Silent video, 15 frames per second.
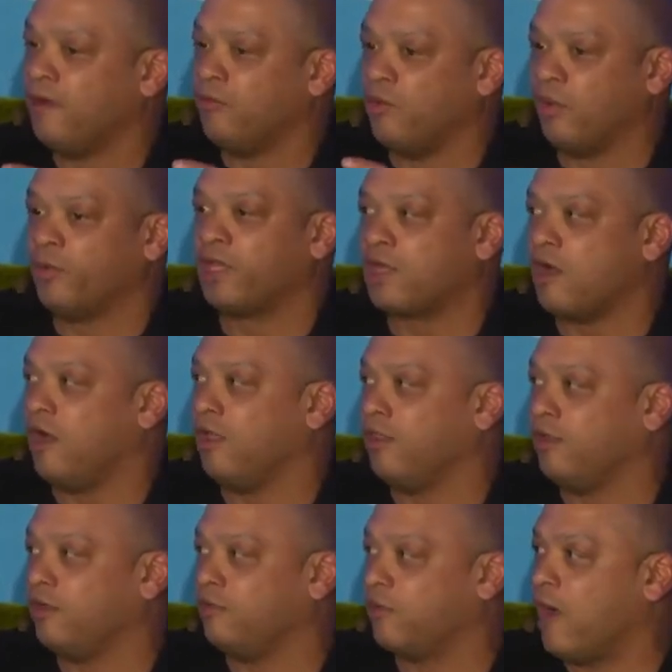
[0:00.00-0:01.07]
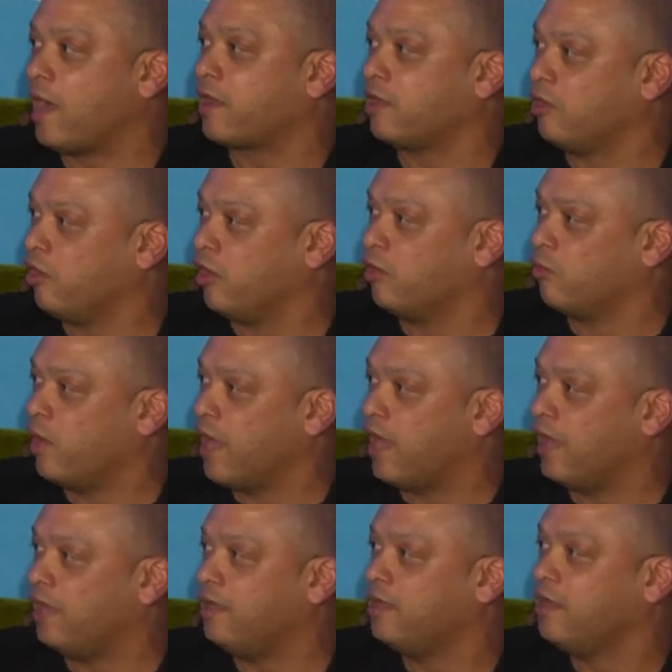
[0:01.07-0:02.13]
what we call the rocket lawyer
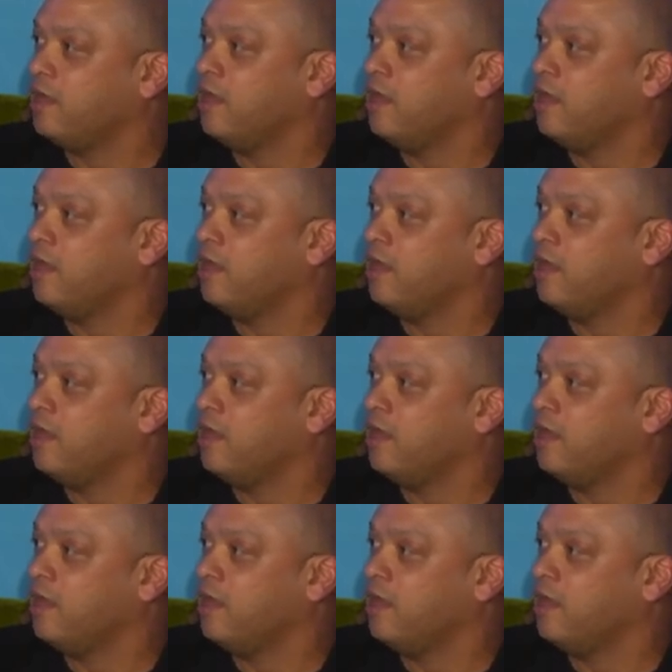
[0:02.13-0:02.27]
way